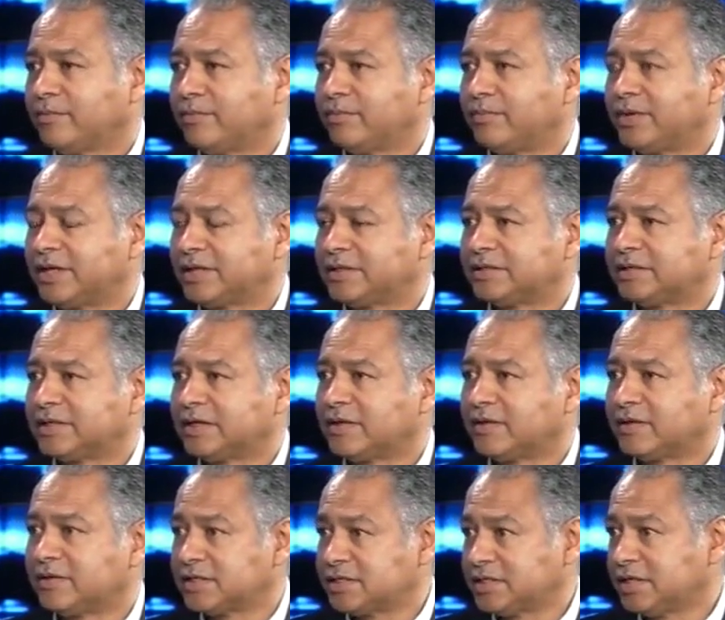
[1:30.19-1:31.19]
But
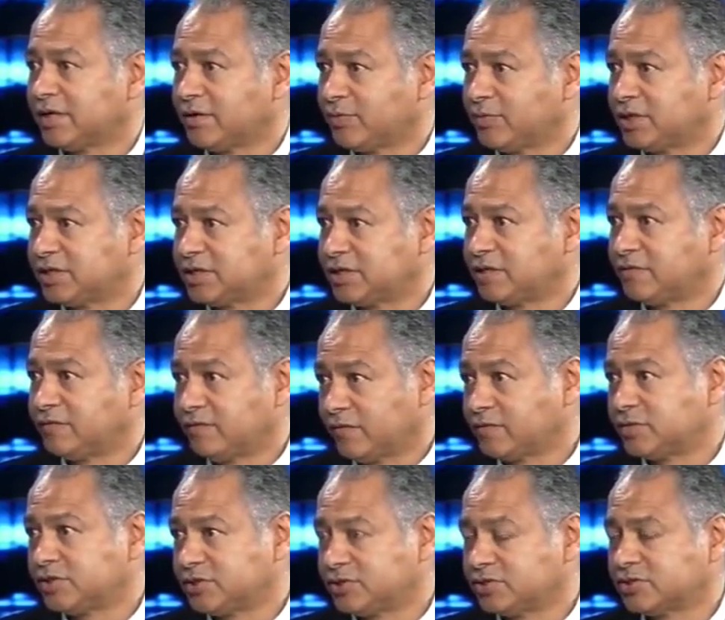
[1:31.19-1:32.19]
this year we turned
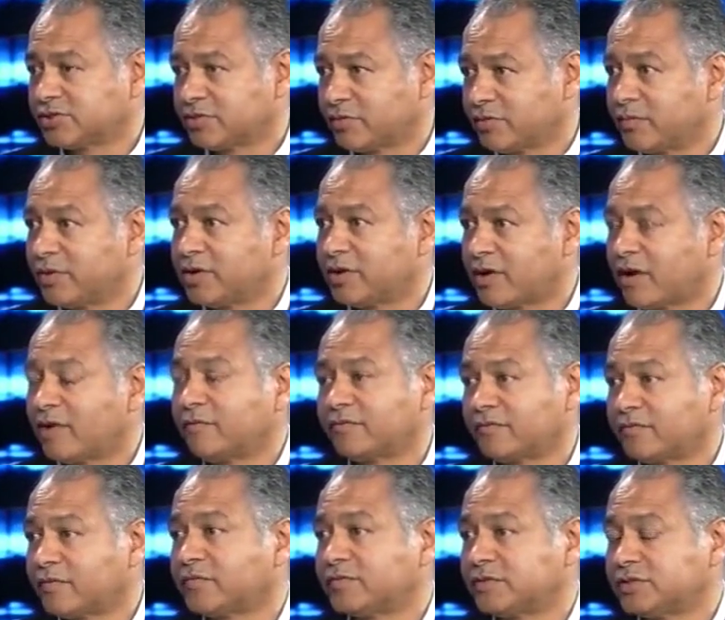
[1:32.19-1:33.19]
52, so we've been around
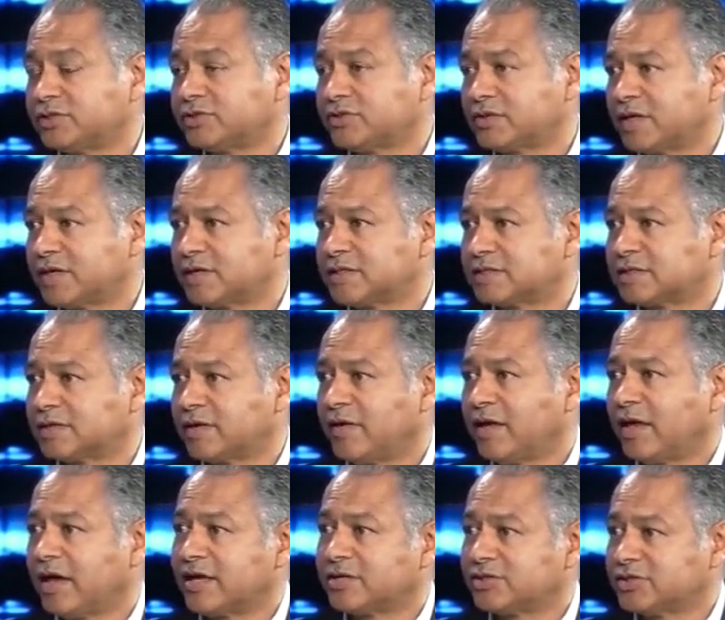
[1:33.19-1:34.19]
for 52 years.
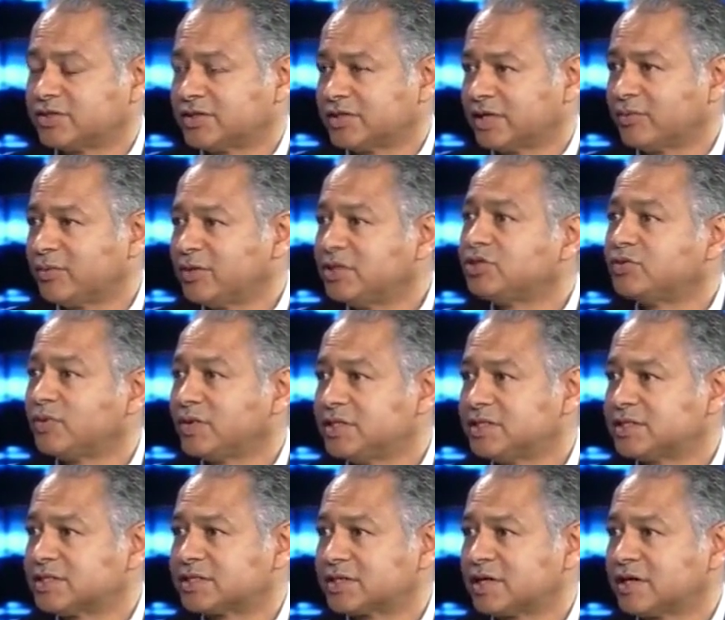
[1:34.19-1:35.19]
As you said, we're in
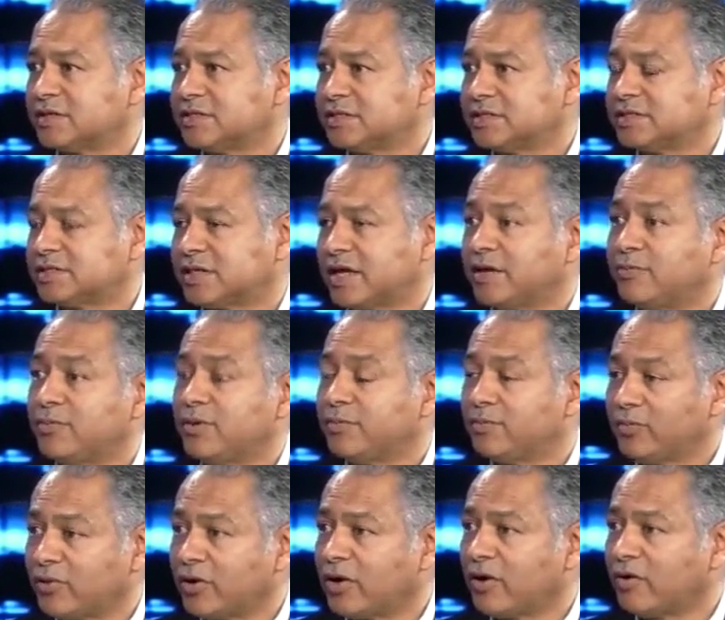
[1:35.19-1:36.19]
26 countries, and we
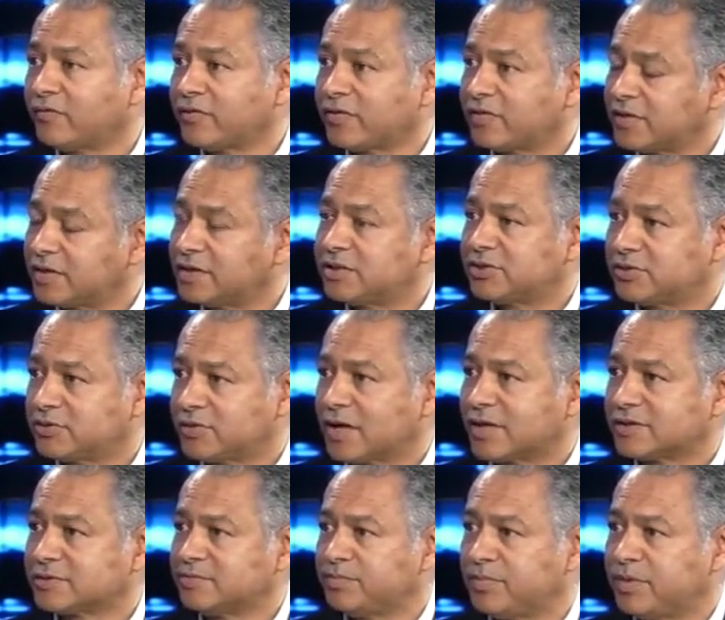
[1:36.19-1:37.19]
employ over
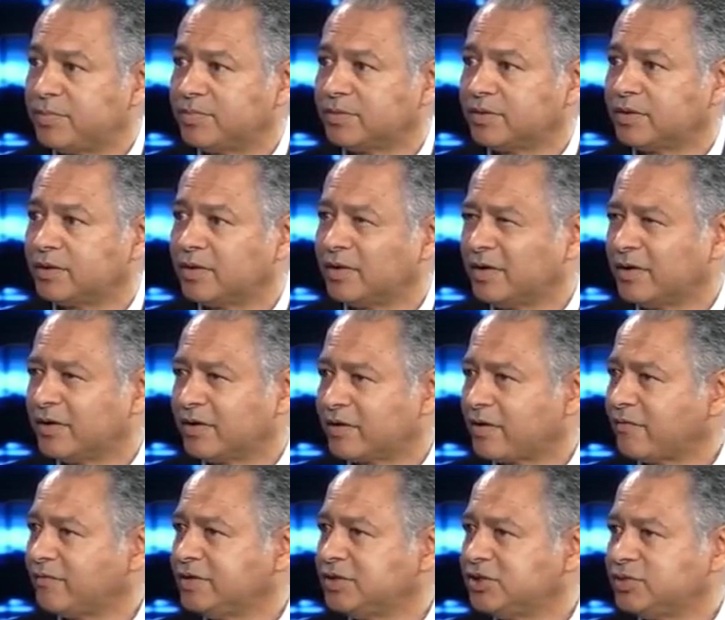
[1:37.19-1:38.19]
32,000 people,
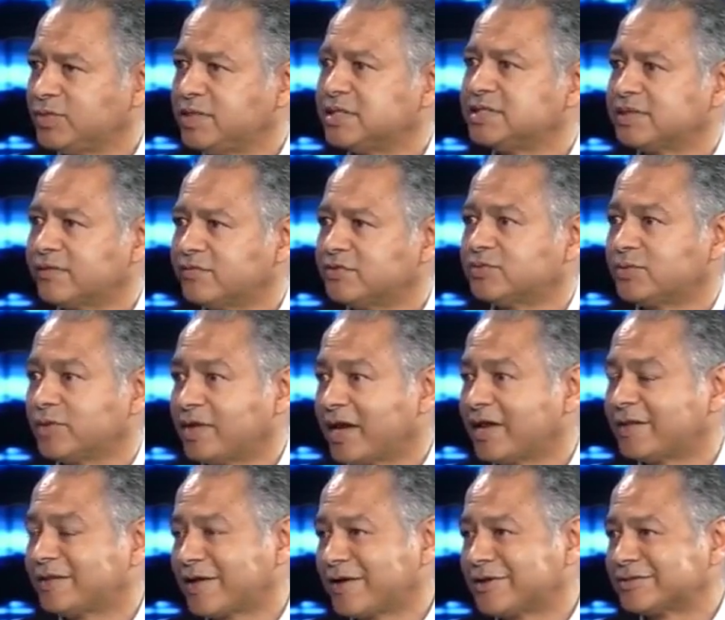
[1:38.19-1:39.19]
roughly
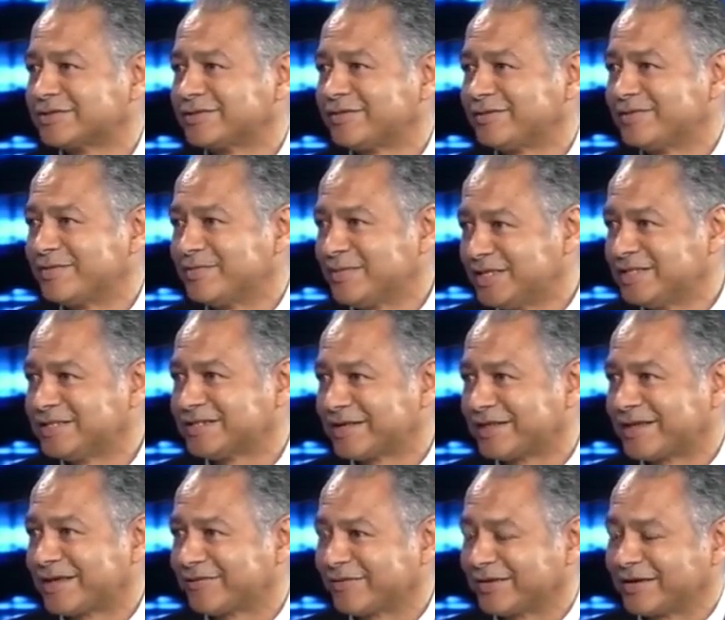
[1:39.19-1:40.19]
28,000 of them in South
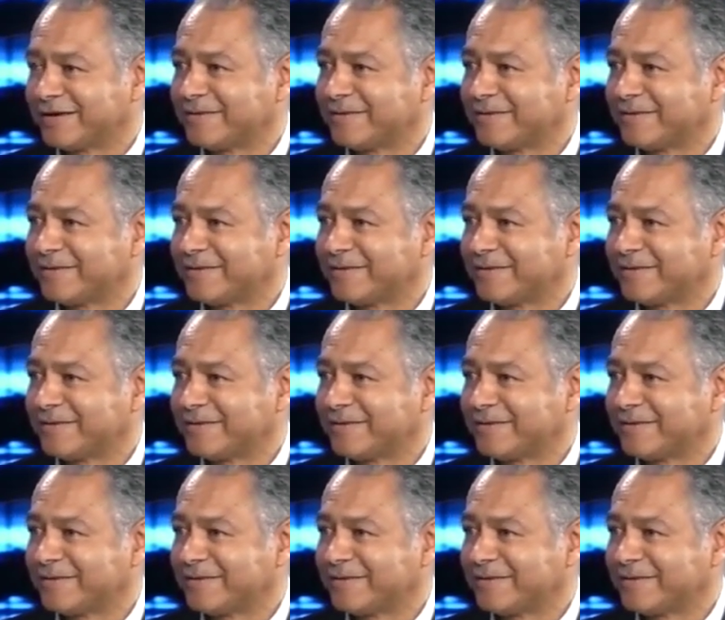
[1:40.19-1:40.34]
Africa.